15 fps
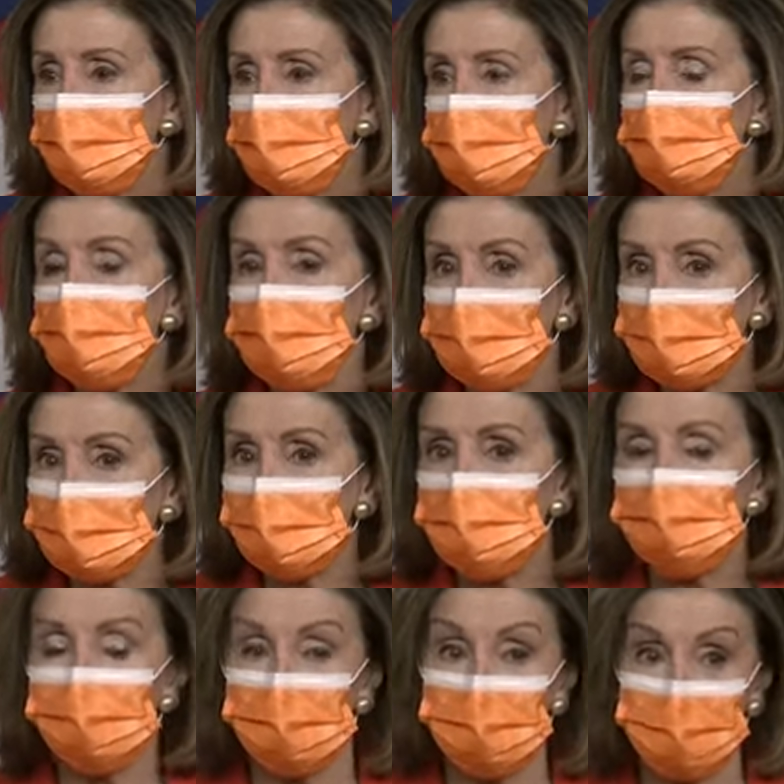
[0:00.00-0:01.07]
is a plan
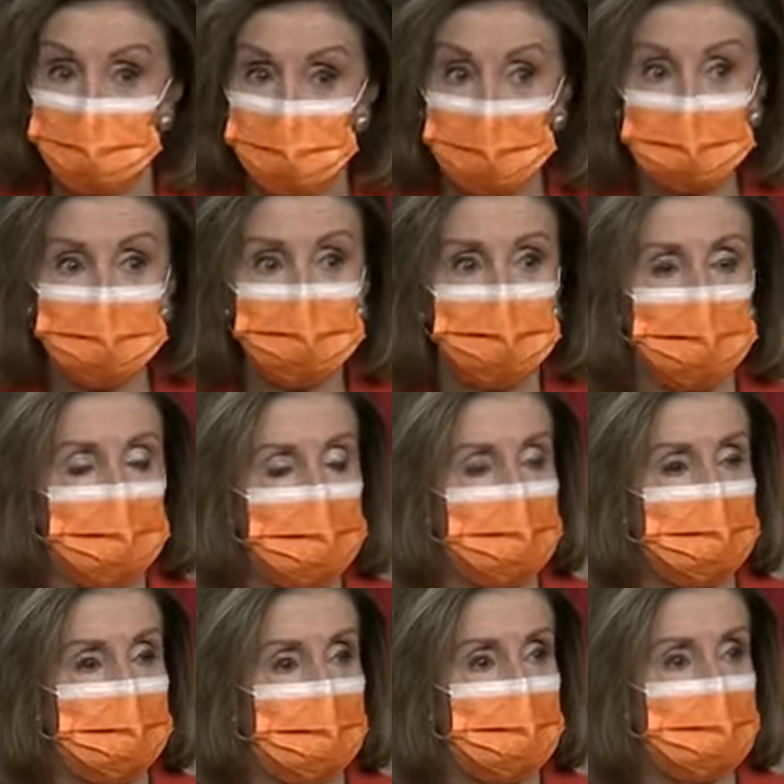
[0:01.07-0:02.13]
to crush the
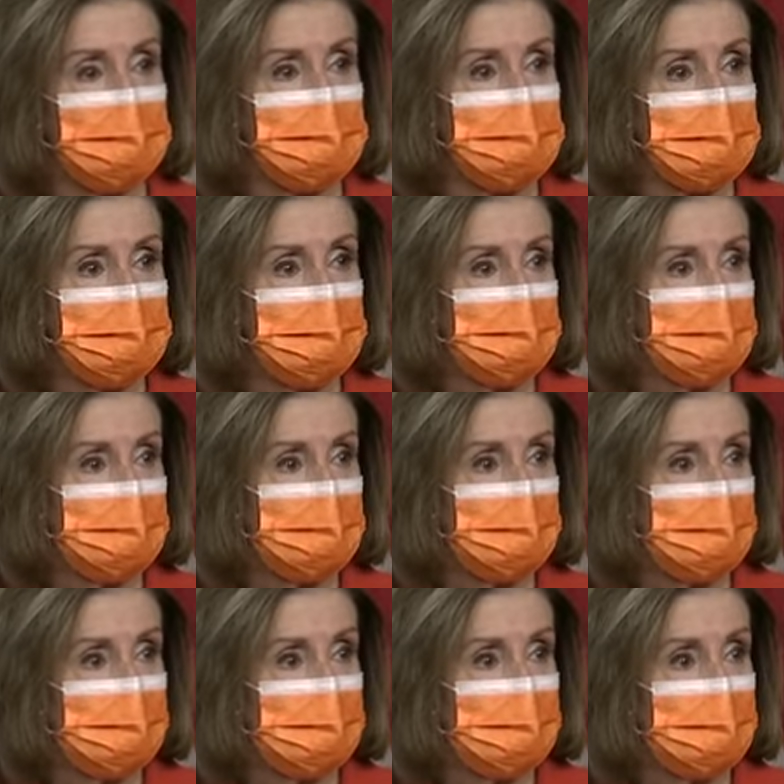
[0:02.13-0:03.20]
virus
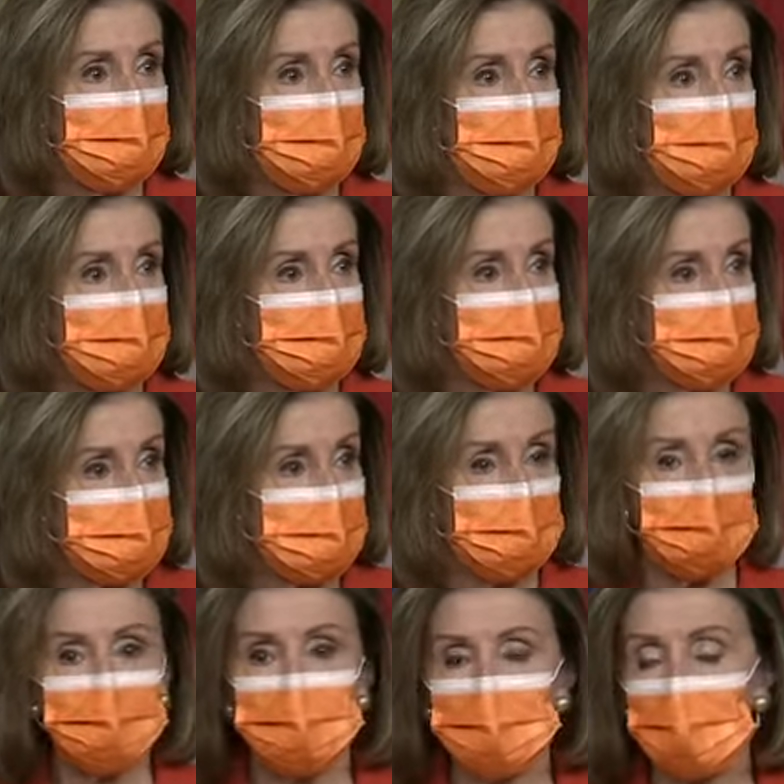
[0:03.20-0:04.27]
and to
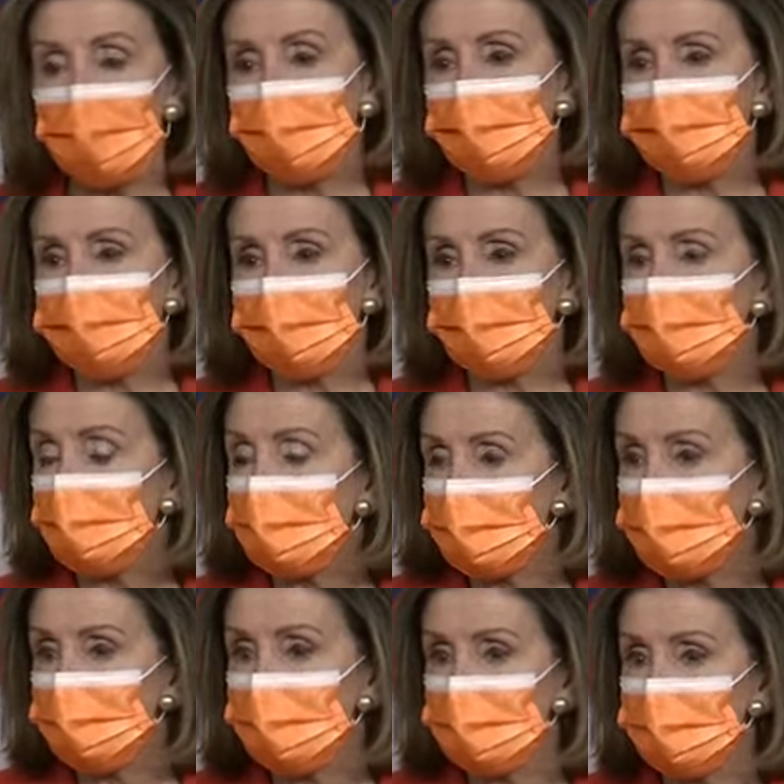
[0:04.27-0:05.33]
save lives and
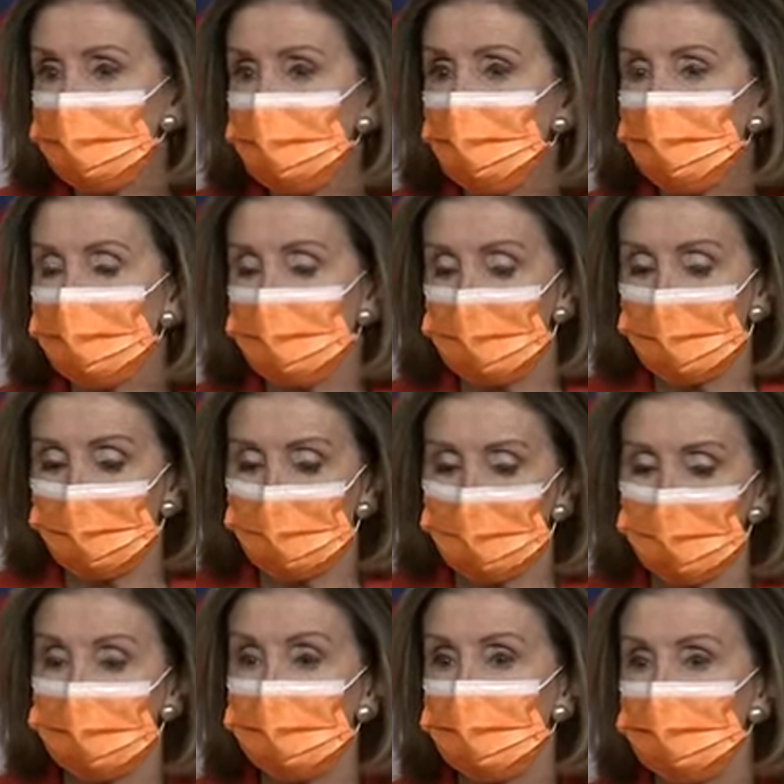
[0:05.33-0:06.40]
livelihood of the
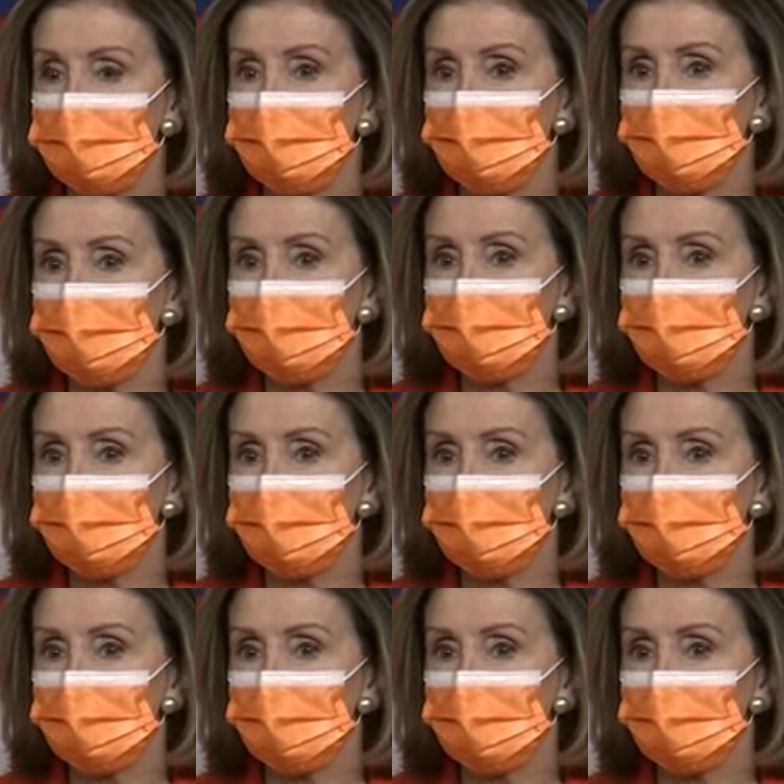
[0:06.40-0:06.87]
American people.